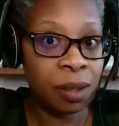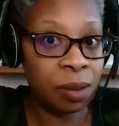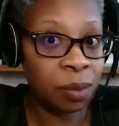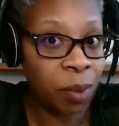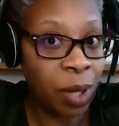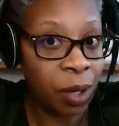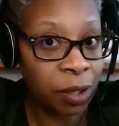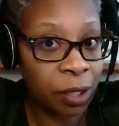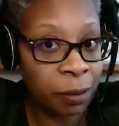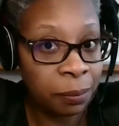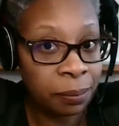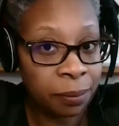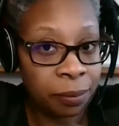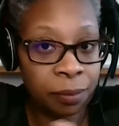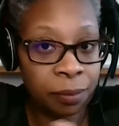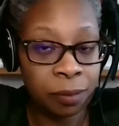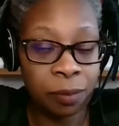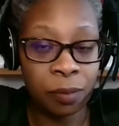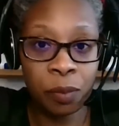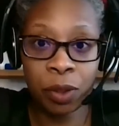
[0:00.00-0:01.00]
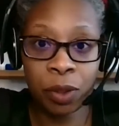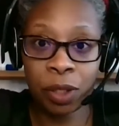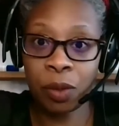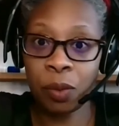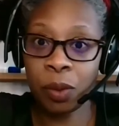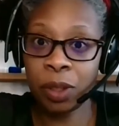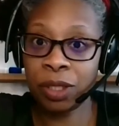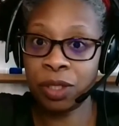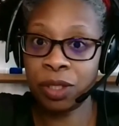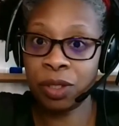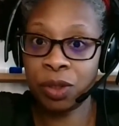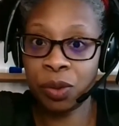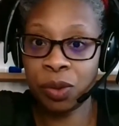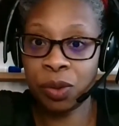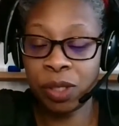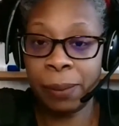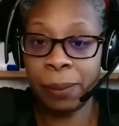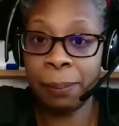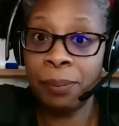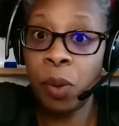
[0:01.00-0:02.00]
Welcome. We're going to do
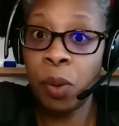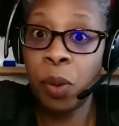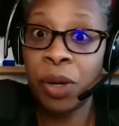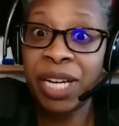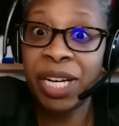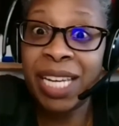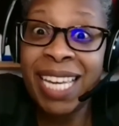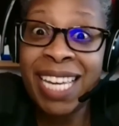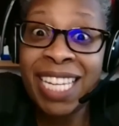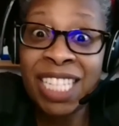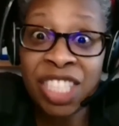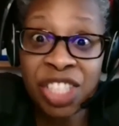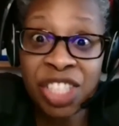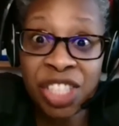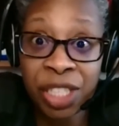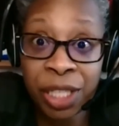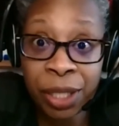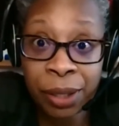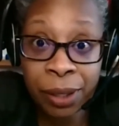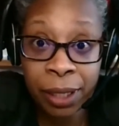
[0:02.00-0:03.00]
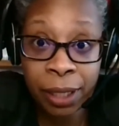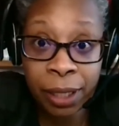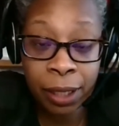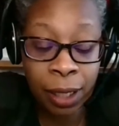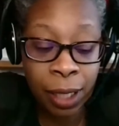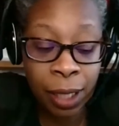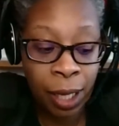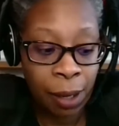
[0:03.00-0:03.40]
some more engineering,